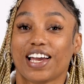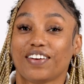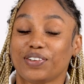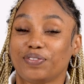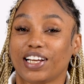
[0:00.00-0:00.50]

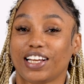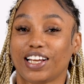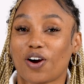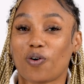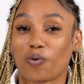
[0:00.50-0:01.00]

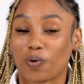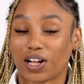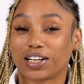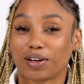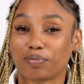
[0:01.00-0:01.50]
everybody,
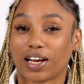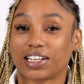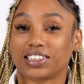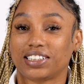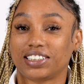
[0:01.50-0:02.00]
welcome
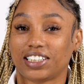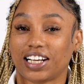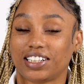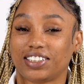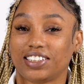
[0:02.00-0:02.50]
back to the
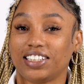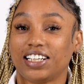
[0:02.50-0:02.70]
channel.